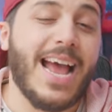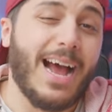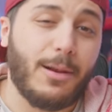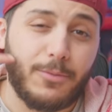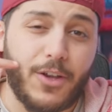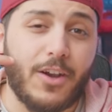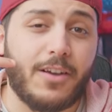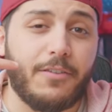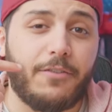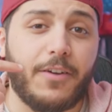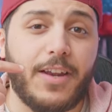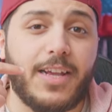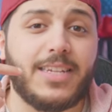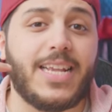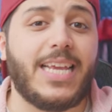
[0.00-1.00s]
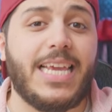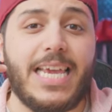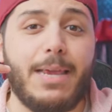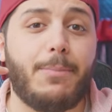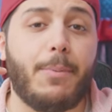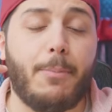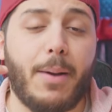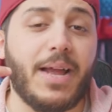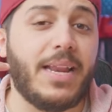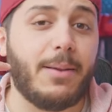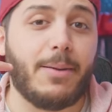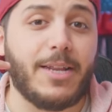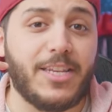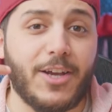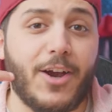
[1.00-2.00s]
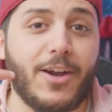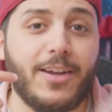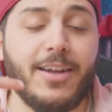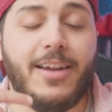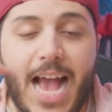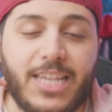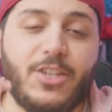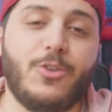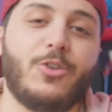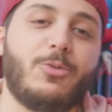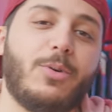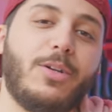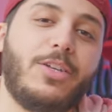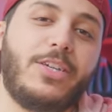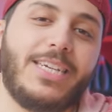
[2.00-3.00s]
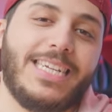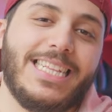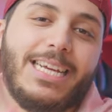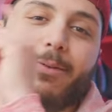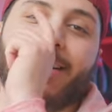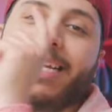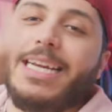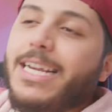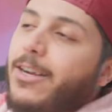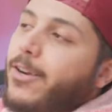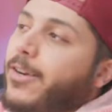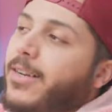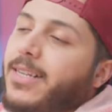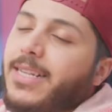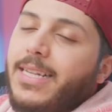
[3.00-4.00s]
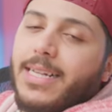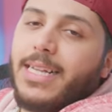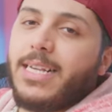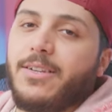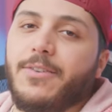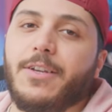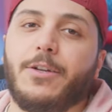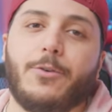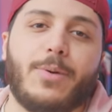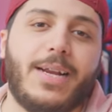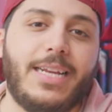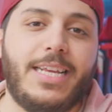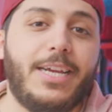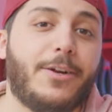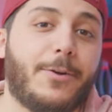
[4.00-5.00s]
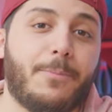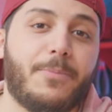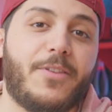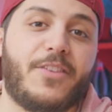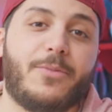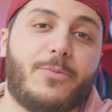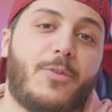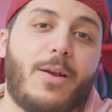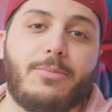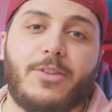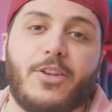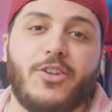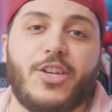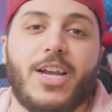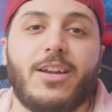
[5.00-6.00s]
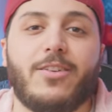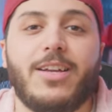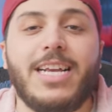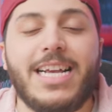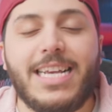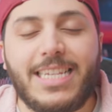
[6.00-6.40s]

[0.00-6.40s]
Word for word: I'm talking funny because I keep biting my tongue. As usual, you can click right here to see the latest video, right here to subscribe to the channel.